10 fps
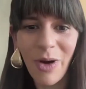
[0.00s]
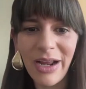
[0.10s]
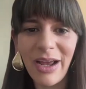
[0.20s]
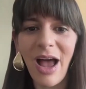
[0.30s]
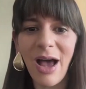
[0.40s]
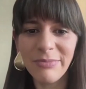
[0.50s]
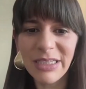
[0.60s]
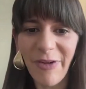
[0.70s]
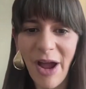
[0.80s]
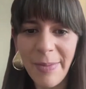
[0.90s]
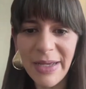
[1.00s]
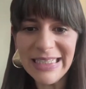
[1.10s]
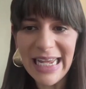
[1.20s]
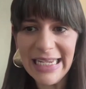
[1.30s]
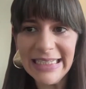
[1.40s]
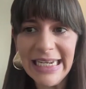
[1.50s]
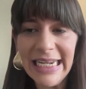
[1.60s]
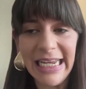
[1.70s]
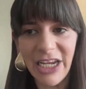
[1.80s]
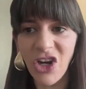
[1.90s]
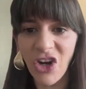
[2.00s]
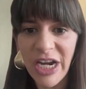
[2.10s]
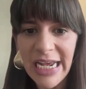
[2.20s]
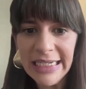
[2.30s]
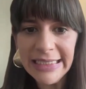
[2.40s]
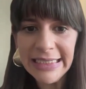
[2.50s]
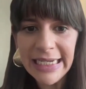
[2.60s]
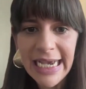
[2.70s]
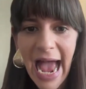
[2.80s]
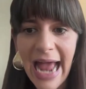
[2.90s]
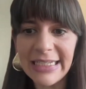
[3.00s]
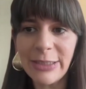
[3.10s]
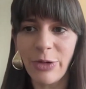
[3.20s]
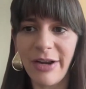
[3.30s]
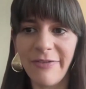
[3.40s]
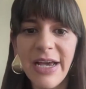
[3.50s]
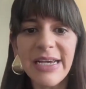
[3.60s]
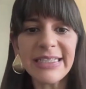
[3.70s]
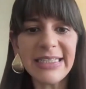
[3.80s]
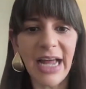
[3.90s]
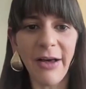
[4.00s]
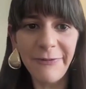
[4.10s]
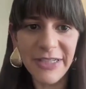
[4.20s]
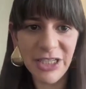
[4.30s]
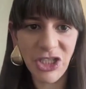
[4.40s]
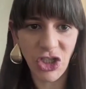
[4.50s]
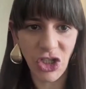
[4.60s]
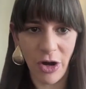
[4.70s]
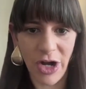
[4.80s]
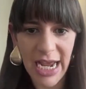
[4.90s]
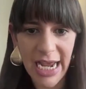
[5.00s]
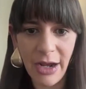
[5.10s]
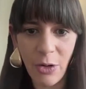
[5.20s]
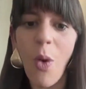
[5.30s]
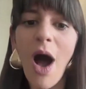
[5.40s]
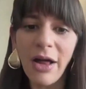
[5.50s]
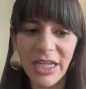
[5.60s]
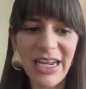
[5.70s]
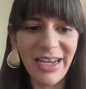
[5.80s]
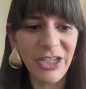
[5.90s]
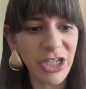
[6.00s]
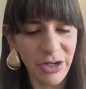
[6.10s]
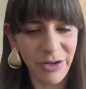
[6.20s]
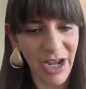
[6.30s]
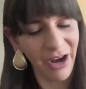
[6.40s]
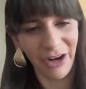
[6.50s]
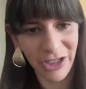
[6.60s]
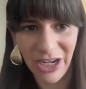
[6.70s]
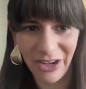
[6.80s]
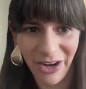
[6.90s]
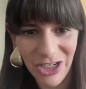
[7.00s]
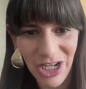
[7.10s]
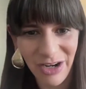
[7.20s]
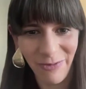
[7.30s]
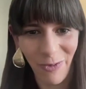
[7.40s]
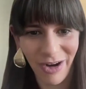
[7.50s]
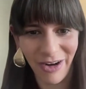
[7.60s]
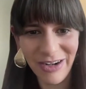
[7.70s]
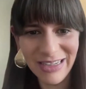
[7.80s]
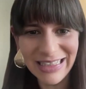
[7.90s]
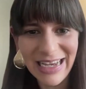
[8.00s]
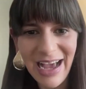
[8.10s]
What it comes from is an eagerness and a sort of self-starting quality to a younger generation of workers.